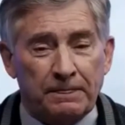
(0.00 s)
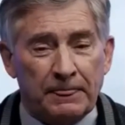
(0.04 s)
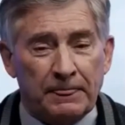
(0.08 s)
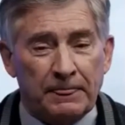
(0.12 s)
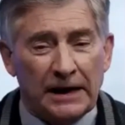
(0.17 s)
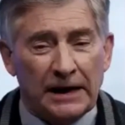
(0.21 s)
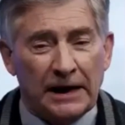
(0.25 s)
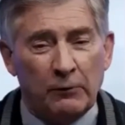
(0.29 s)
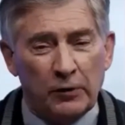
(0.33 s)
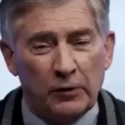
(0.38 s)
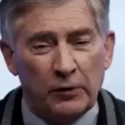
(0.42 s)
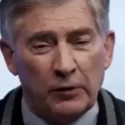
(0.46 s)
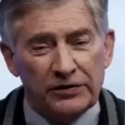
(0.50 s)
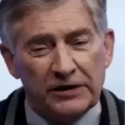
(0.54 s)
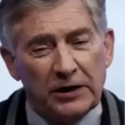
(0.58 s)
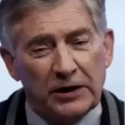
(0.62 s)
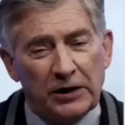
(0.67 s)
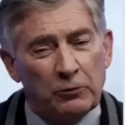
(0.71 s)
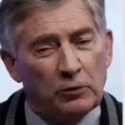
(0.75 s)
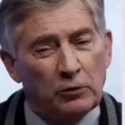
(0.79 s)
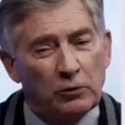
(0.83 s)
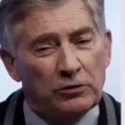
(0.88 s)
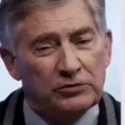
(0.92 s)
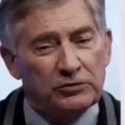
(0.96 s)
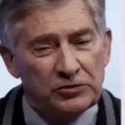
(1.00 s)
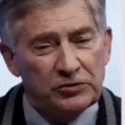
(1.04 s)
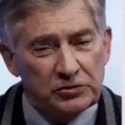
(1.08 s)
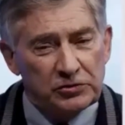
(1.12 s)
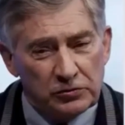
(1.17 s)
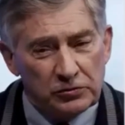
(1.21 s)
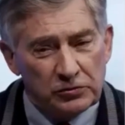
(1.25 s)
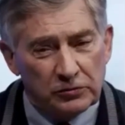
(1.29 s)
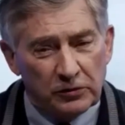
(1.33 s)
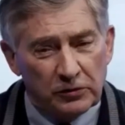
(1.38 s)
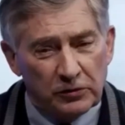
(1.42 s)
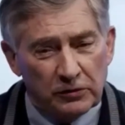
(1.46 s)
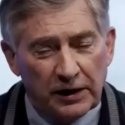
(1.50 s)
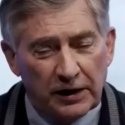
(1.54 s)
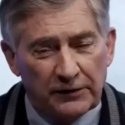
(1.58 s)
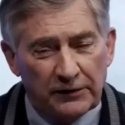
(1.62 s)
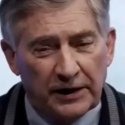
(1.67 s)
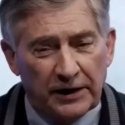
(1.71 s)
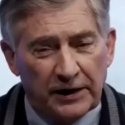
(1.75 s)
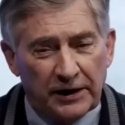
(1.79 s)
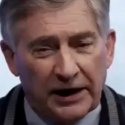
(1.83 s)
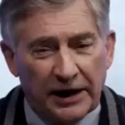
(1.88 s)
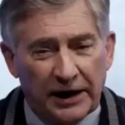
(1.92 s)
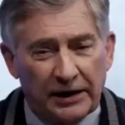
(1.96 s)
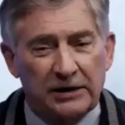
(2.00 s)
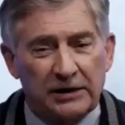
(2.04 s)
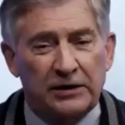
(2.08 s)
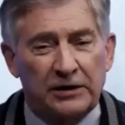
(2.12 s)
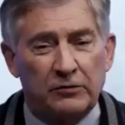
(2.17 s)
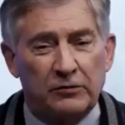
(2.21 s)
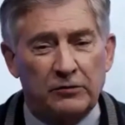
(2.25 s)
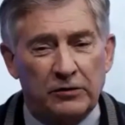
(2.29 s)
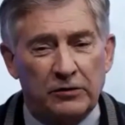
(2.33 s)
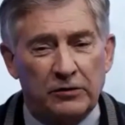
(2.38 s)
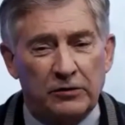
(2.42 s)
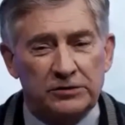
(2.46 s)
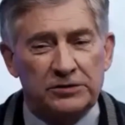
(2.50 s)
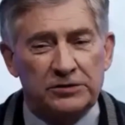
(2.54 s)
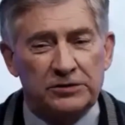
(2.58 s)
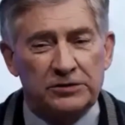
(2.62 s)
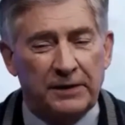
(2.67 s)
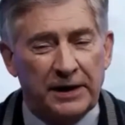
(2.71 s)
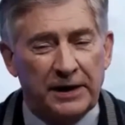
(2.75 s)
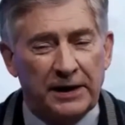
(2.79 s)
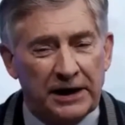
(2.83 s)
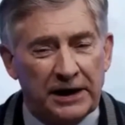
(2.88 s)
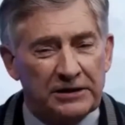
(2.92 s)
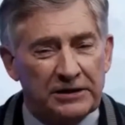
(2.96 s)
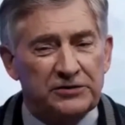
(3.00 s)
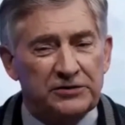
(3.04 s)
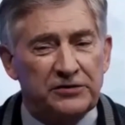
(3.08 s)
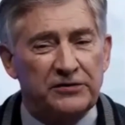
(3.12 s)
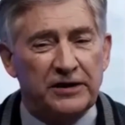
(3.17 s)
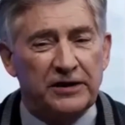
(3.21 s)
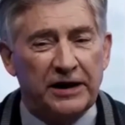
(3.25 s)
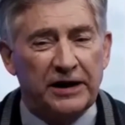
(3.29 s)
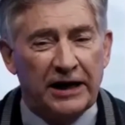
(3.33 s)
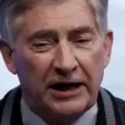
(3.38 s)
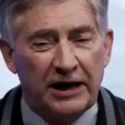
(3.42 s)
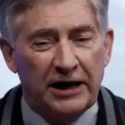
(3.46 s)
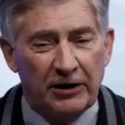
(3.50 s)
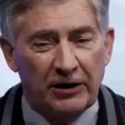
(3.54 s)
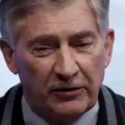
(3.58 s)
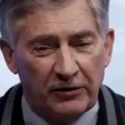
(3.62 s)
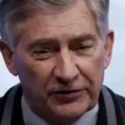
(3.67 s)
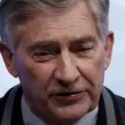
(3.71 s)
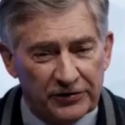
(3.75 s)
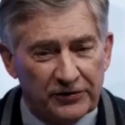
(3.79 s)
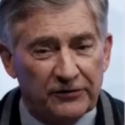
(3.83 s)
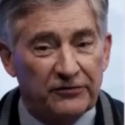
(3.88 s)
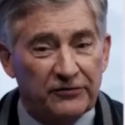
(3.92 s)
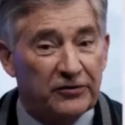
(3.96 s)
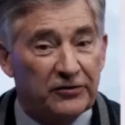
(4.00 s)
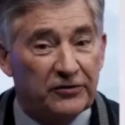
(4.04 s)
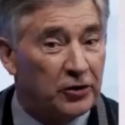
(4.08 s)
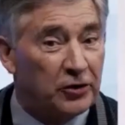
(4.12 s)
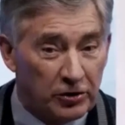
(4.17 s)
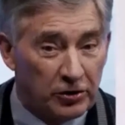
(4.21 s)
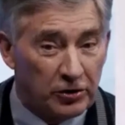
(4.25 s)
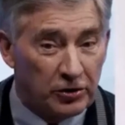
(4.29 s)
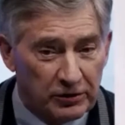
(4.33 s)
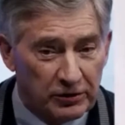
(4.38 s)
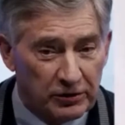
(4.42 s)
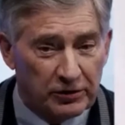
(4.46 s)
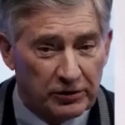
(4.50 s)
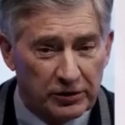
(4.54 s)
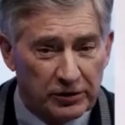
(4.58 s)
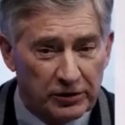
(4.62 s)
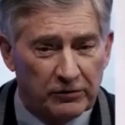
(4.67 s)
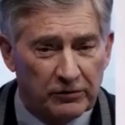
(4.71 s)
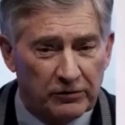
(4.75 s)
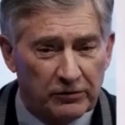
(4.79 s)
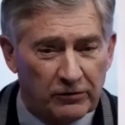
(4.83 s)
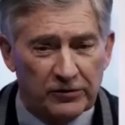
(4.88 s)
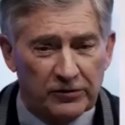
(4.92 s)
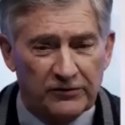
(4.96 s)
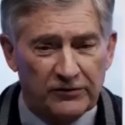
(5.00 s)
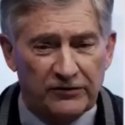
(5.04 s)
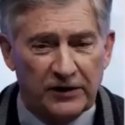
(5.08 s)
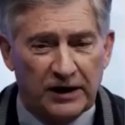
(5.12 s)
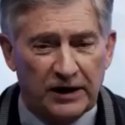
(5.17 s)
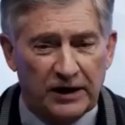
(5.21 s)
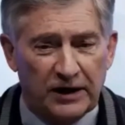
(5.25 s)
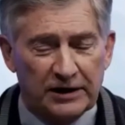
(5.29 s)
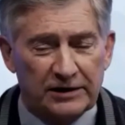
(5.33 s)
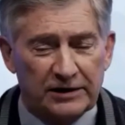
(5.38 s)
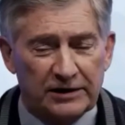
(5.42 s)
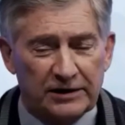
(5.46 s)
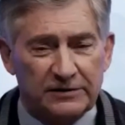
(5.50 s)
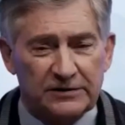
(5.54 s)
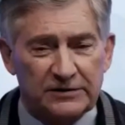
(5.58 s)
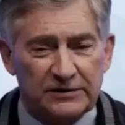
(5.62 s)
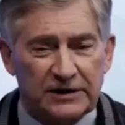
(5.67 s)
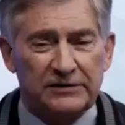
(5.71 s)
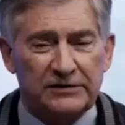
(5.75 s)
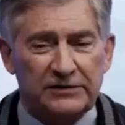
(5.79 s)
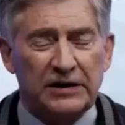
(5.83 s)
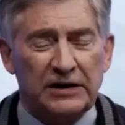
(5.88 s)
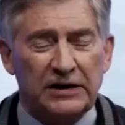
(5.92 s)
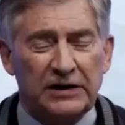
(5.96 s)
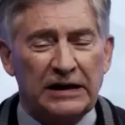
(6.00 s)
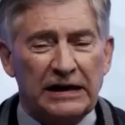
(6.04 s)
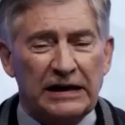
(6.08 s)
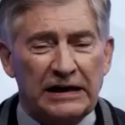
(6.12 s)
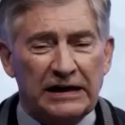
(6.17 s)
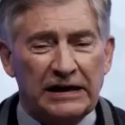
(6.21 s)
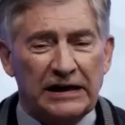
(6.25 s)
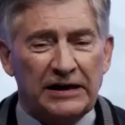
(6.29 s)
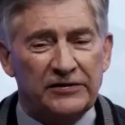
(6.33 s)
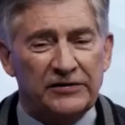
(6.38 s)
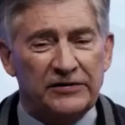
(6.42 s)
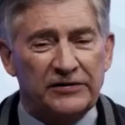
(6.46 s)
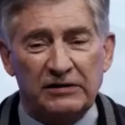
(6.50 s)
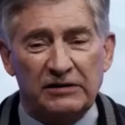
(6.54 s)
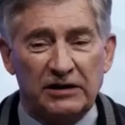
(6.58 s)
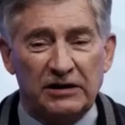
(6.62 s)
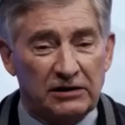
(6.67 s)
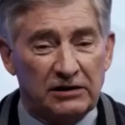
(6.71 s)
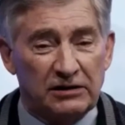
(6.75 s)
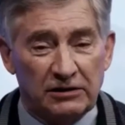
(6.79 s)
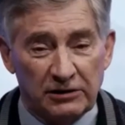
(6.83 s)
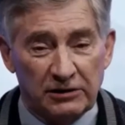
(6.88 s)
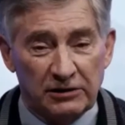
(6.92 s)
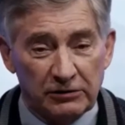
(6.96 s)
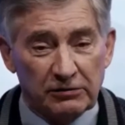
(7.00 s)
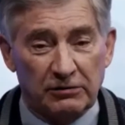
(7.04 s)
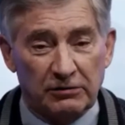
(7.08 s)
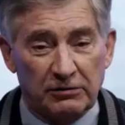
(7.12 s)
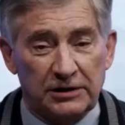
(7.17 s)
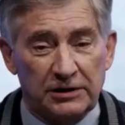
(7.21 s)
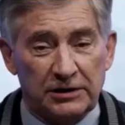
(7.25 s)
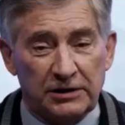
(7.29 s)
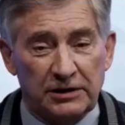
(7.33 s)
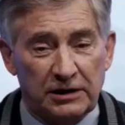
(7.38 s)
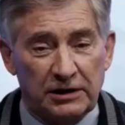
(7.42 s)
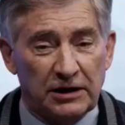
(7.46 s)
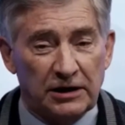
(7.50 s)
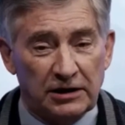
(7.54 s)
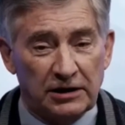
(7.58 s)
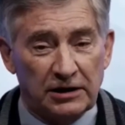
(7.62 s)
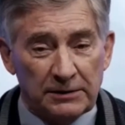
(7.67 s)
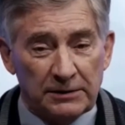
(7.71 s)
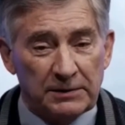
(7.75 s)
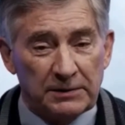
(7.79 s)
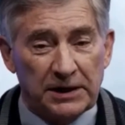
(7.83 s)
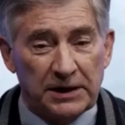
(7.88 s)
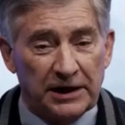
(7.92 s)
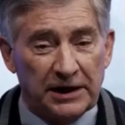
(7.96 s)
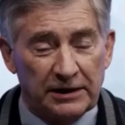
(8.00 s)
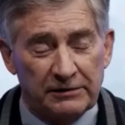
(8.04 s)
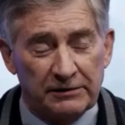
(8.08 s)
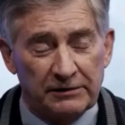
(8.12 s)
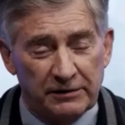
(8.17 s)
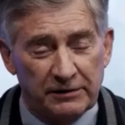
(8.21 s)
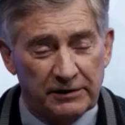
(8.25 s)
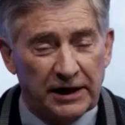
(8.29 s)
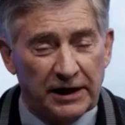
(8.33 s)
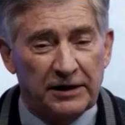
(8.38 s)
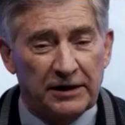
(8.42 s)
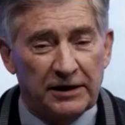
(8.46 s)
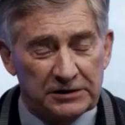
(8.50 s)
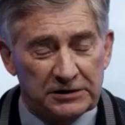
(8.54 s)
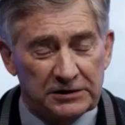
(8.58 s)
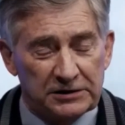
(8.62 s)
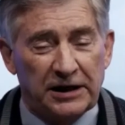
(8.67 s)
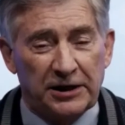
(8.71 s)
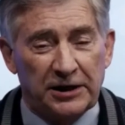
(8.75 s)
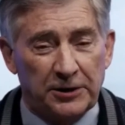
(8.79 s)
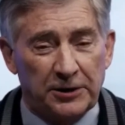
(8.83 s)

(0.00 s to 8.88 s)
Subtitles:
And what they will do on that in order to manage the health of the herd, or the flock in this case, is literally eliminate that entire